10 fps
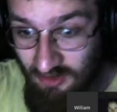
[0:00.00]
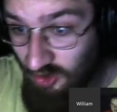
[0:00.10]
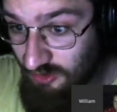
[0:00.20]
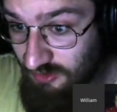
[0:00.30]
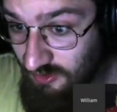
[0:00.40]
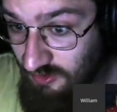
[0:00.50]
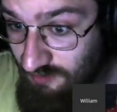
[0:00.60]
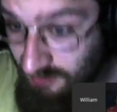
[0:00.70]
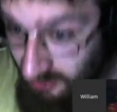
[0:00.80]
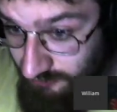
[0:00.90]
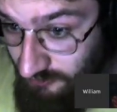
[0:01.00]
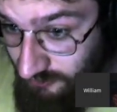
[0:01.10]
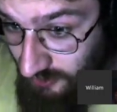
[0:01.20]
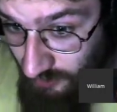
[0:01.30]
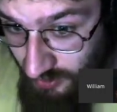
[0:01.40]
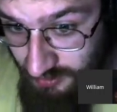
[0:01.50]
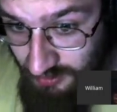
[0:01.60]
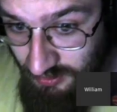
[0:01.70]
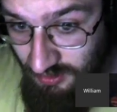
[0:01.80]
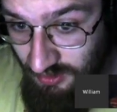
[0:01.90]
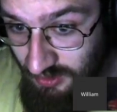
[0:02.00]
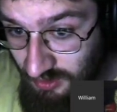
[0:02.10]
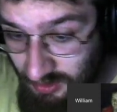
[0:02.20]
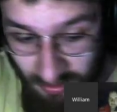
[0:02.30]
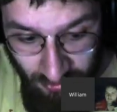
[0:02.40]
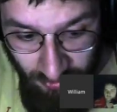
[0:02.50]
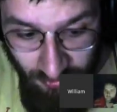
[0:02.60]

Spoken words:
the art doesn't appeal to someone, you're